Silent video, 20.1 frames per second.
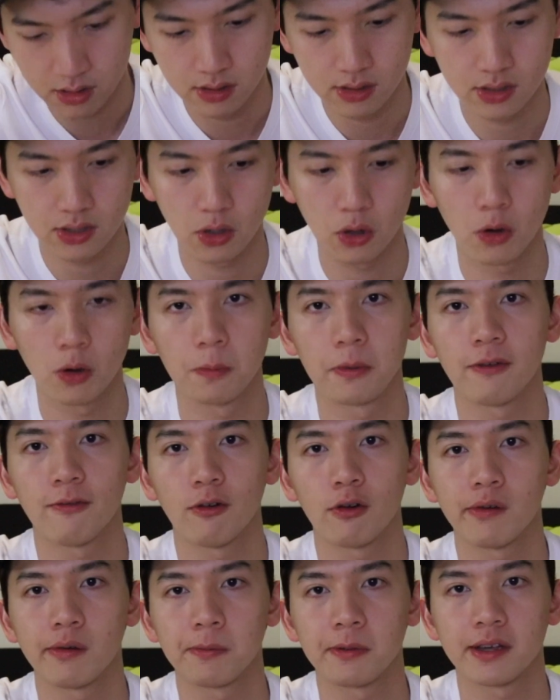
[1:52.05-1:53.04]
So
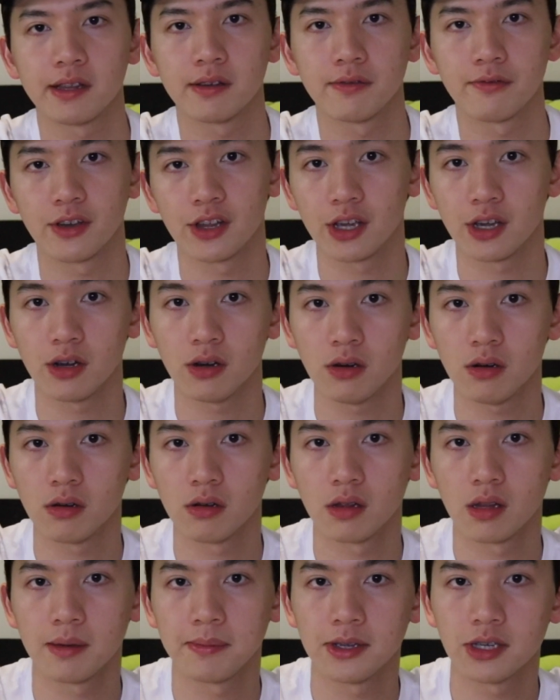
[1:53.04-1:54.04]
before we play the video,
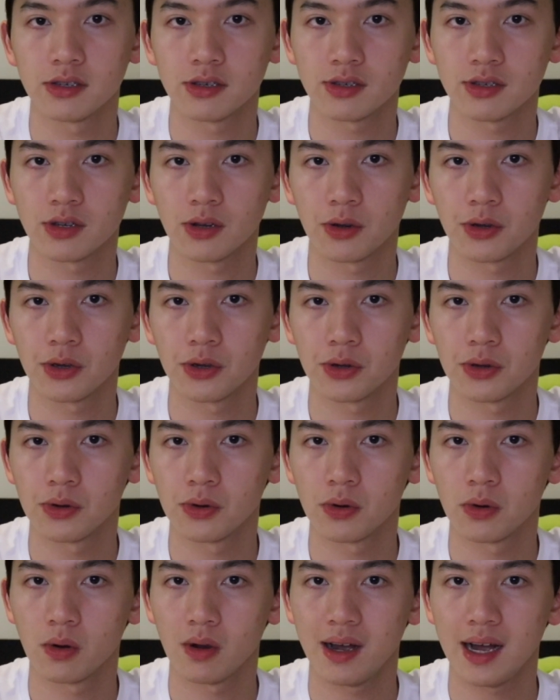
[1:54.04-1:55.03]
let me just show
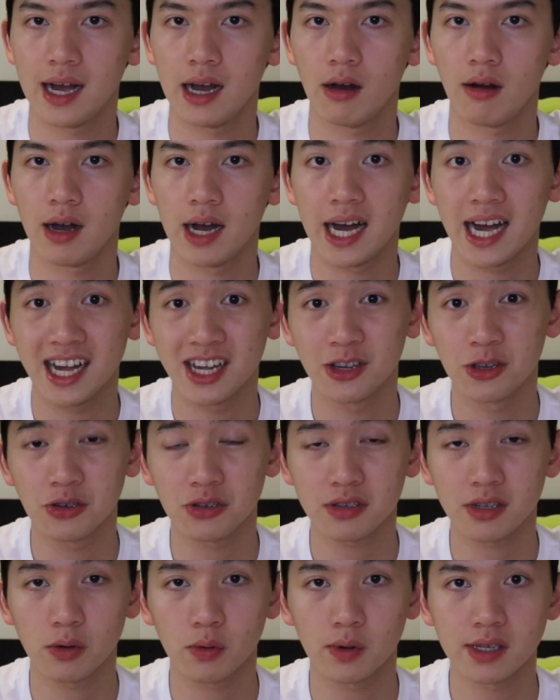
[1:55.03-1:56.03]
you how I
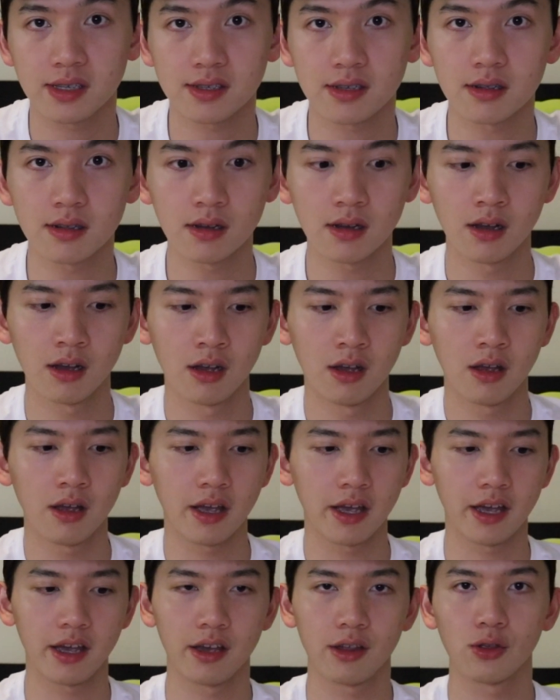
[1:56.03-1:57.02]
usually whistle.
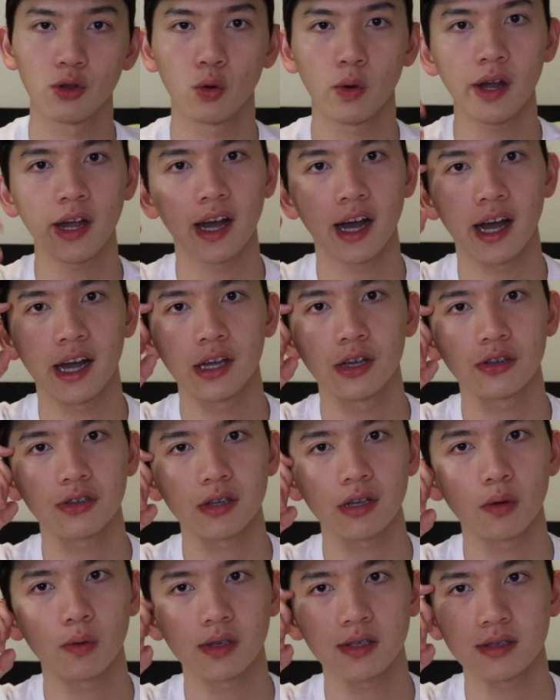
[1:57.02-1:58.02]
And the way I
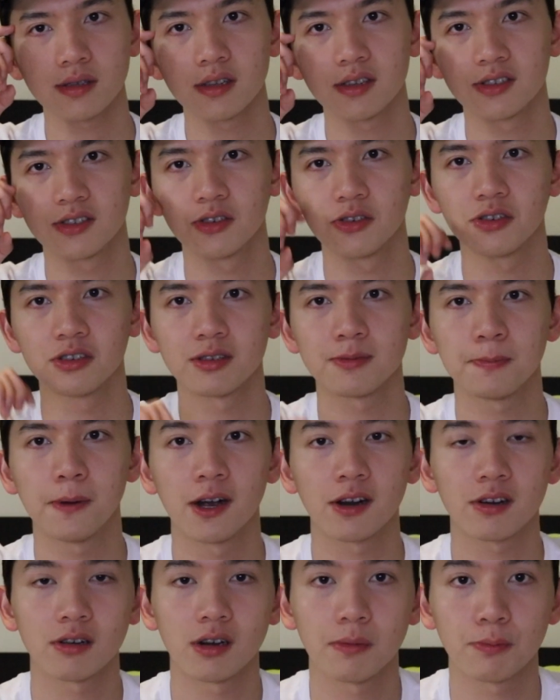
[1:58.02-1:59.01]
usually whistle is you just
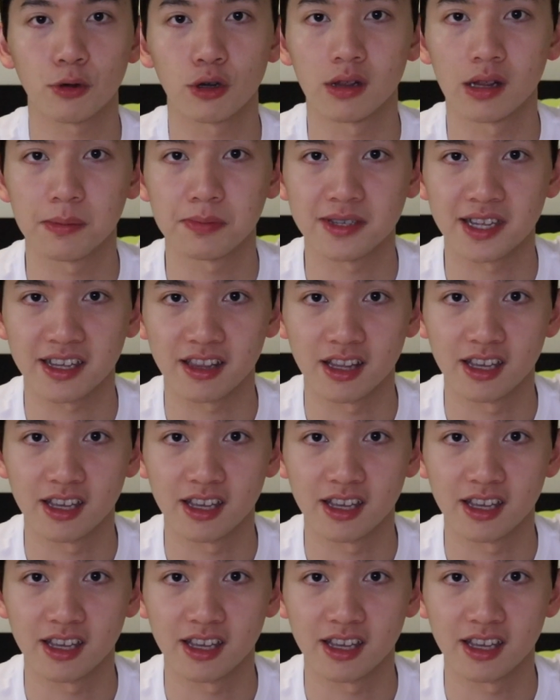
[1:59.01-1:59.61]
pucker up your lips like